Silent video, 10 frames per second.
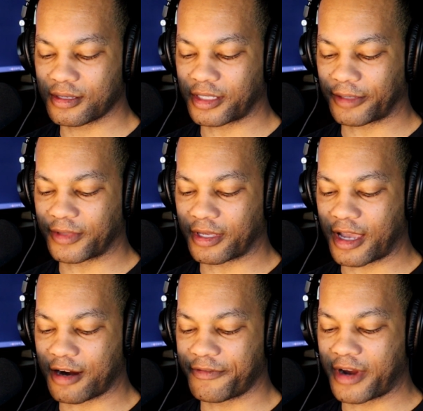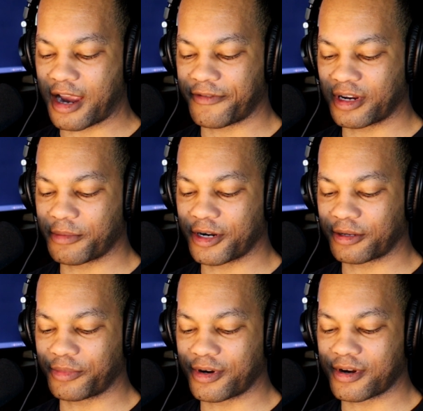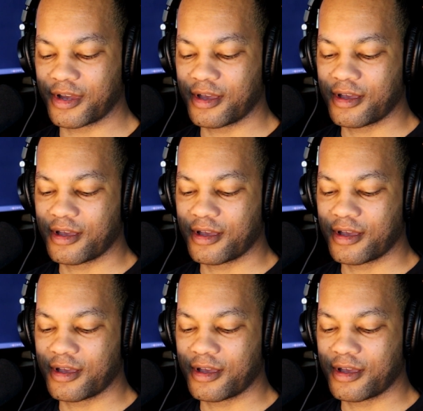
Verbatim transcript: like the Af African American part.